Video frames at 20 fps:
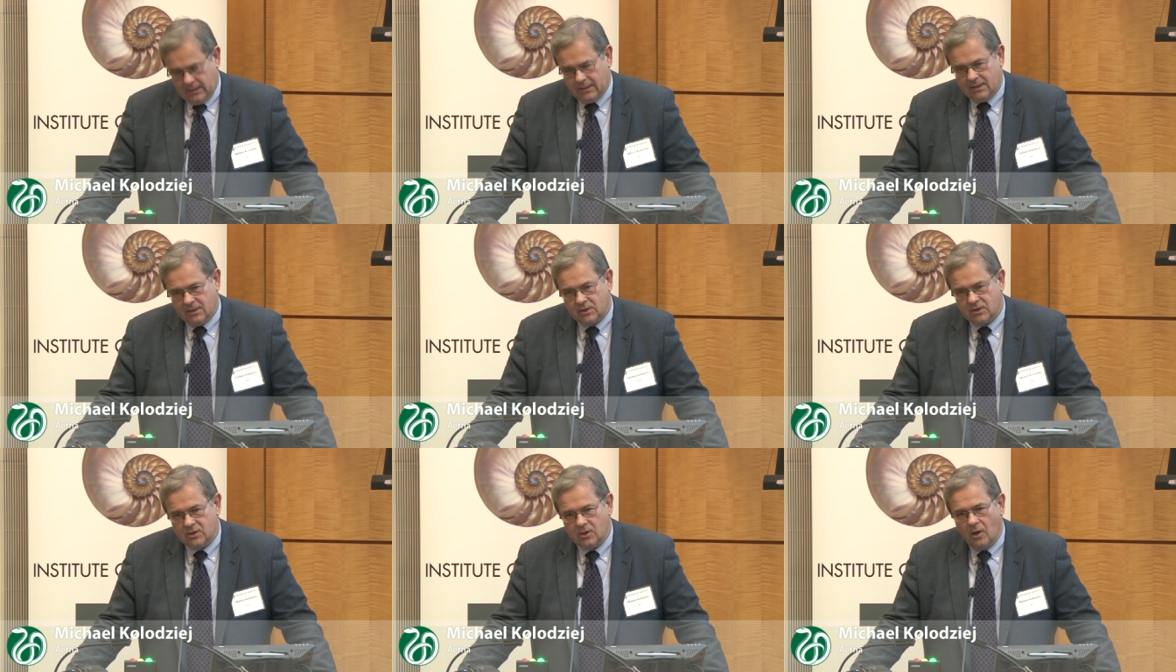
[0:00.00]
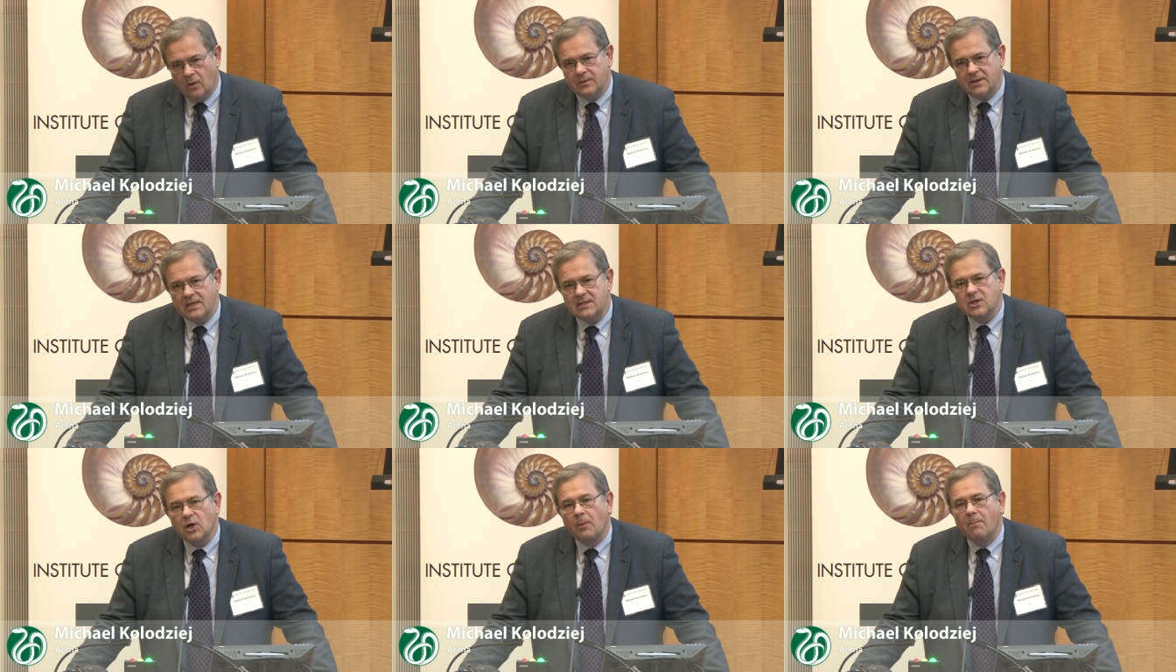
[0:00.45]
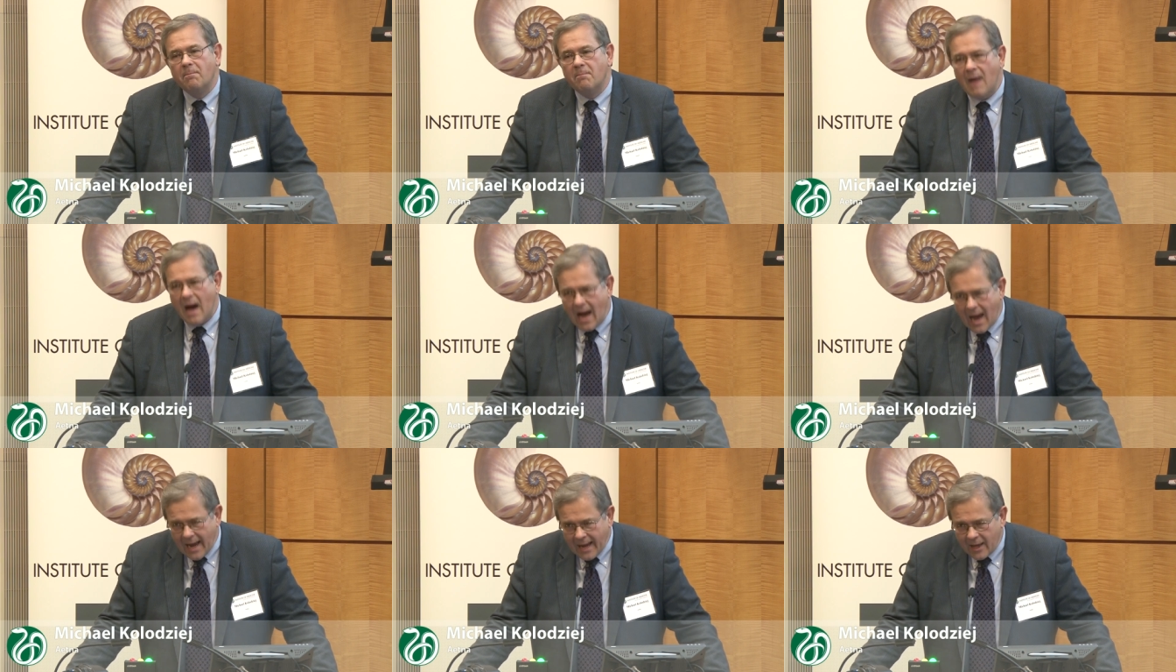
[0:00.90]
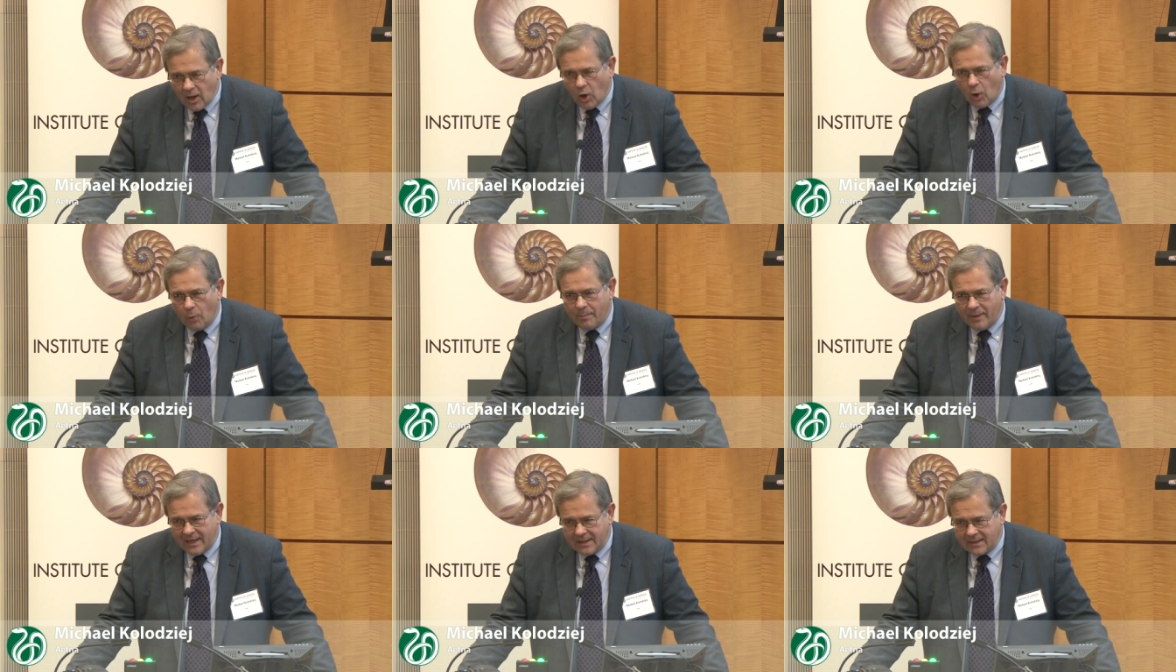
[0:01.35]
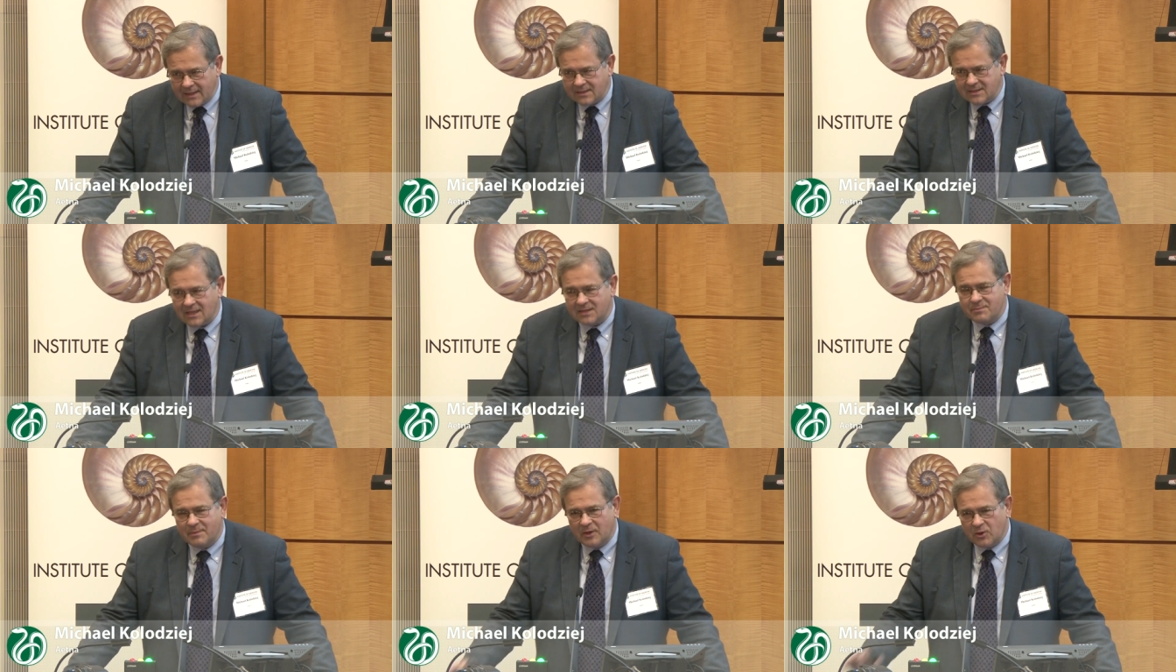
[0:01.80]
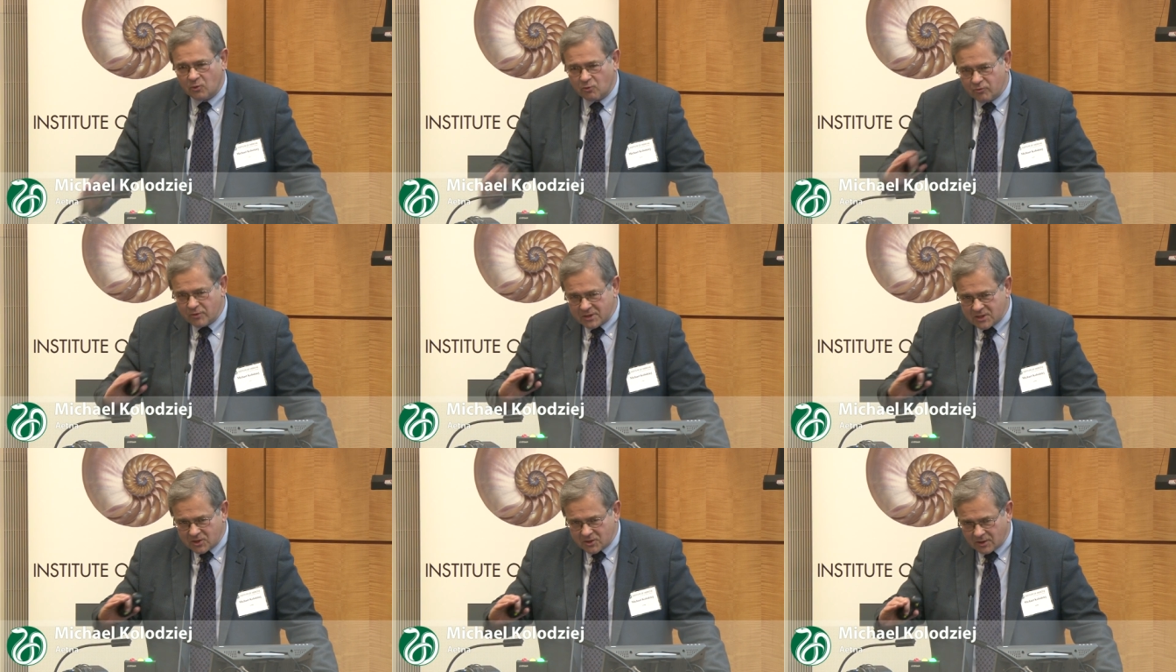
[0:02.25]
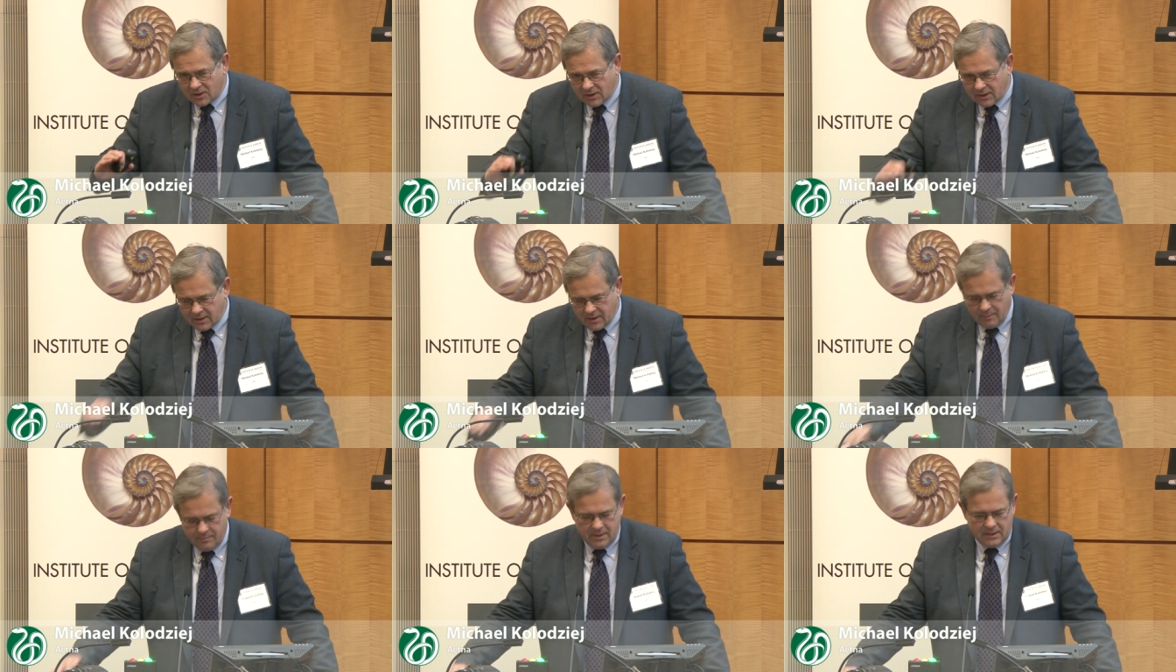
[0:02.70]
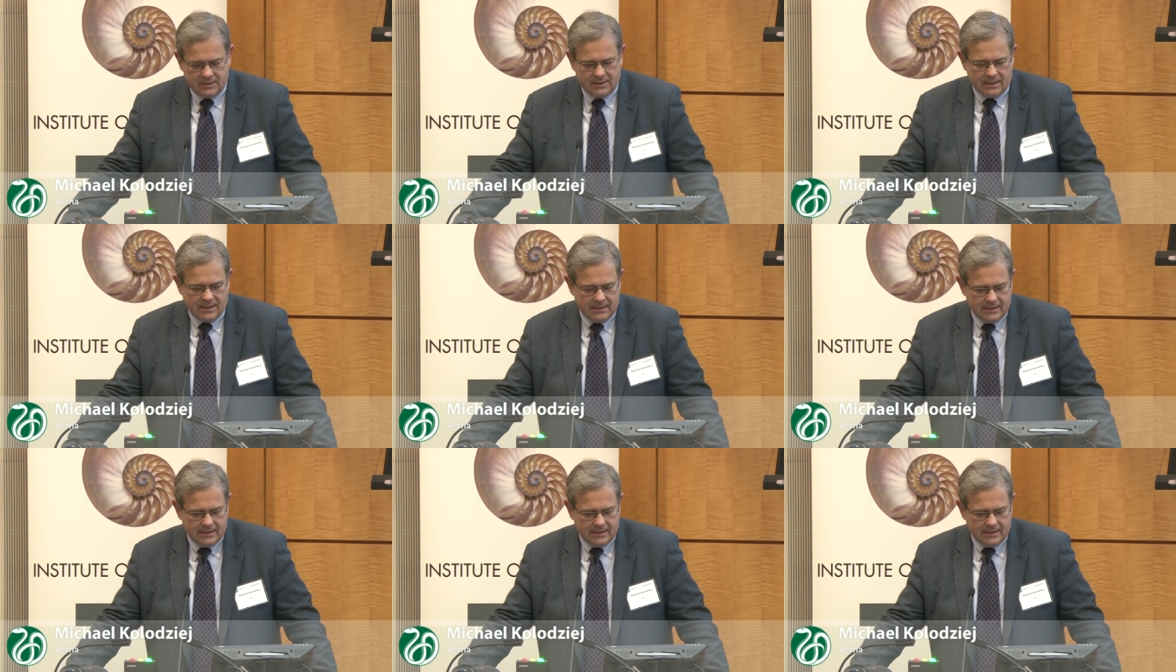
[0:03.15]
So these are my opinions. Let's be crystal clear about that.